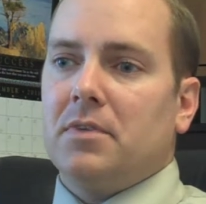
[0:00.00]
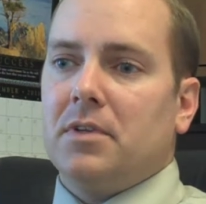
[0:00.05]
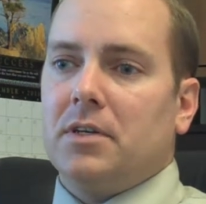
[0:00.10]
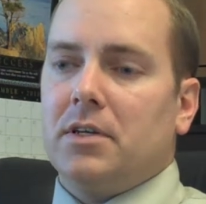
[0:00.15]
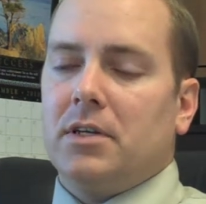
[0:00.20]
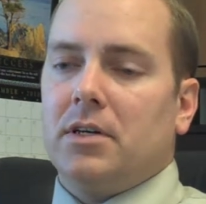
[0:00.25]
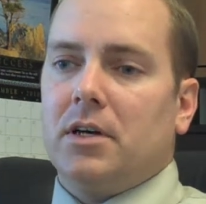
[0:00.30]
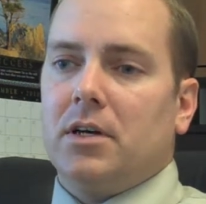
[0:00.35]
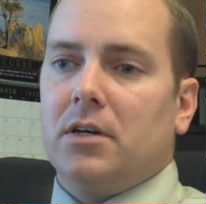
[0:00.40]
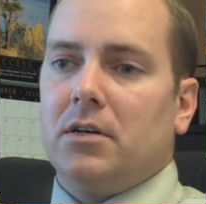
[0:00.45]

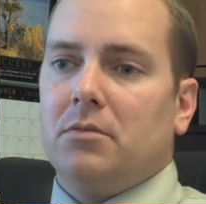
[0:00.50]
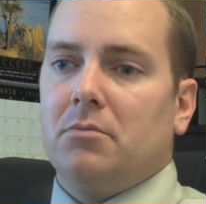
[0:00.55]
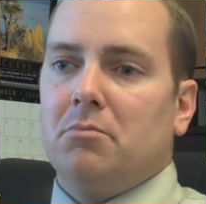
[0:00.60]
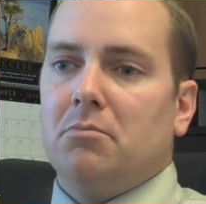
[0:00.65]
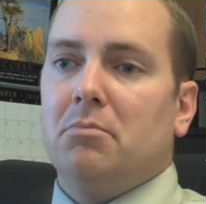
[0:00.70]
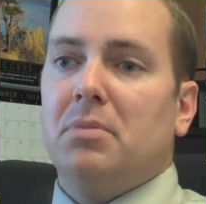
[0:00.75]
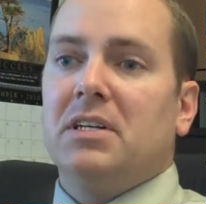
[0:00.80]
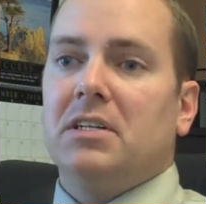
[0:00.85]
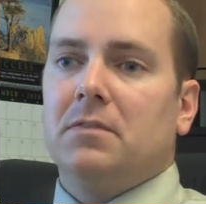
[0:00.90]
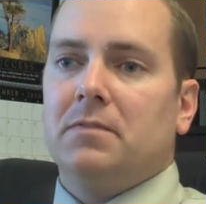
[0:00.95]
the
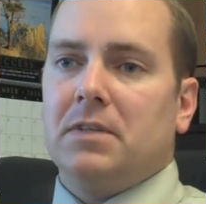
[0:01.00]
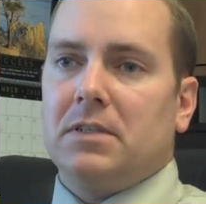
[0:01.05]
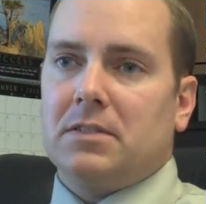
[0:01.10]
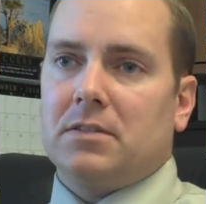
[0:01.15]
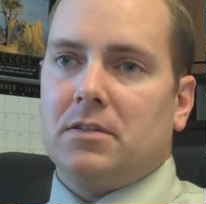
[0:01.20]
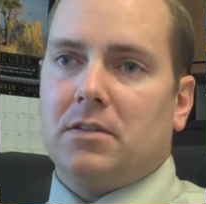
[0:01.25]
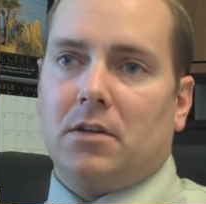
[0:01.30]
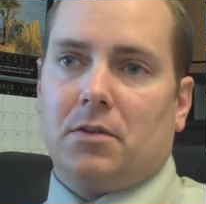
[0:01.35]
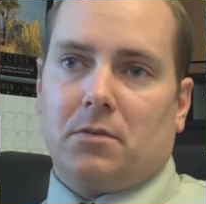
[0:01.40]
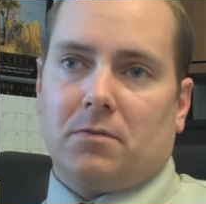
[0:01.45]
benefits
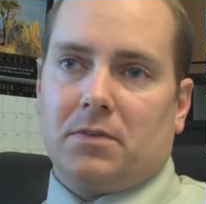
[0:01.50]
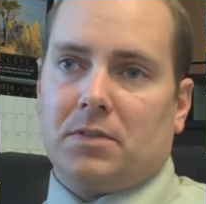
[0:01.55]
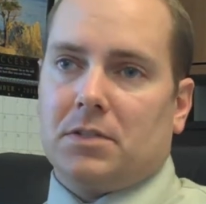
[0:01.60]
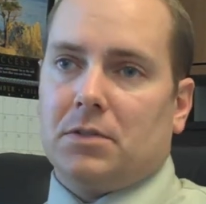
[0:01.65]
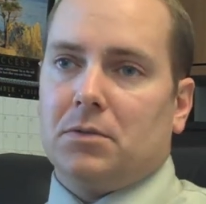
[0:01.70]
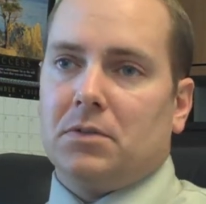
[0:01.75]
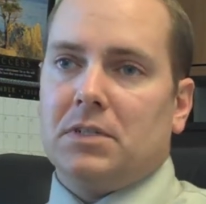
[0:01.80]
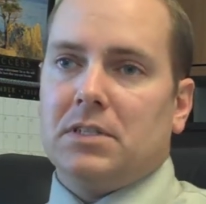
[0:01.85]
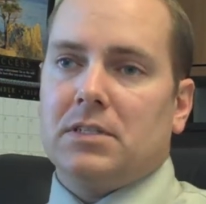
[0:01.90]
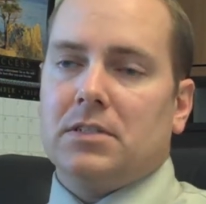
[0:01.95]
that other
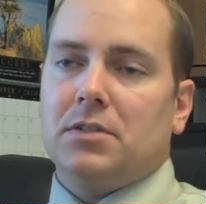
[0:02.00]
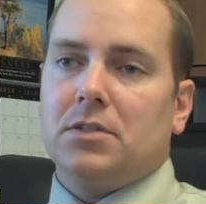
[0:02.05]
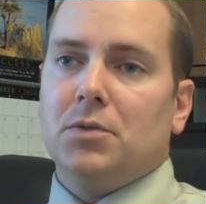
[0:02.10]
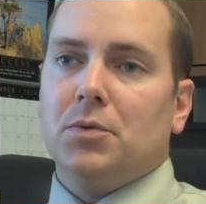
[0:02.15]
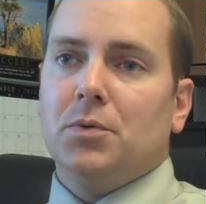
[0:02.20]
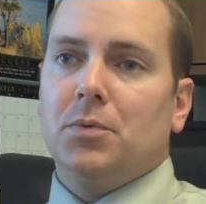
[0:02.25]
facilities do.